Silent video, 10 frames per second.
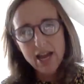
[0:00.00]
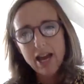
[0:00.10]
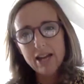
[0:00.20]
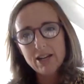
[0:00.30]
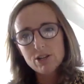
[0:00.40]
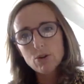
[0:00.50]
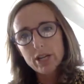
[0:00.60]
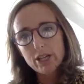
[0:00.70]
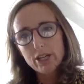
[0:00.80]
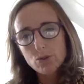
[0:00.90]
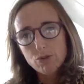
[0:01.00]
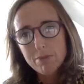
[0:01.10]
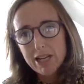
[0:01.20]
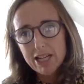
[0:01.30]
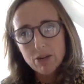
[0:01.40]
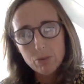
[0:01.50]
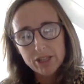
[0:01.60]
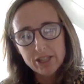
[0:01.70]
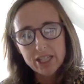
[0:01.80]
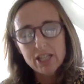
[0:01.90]
and a lawyer who's familiar
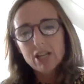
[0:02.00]
with the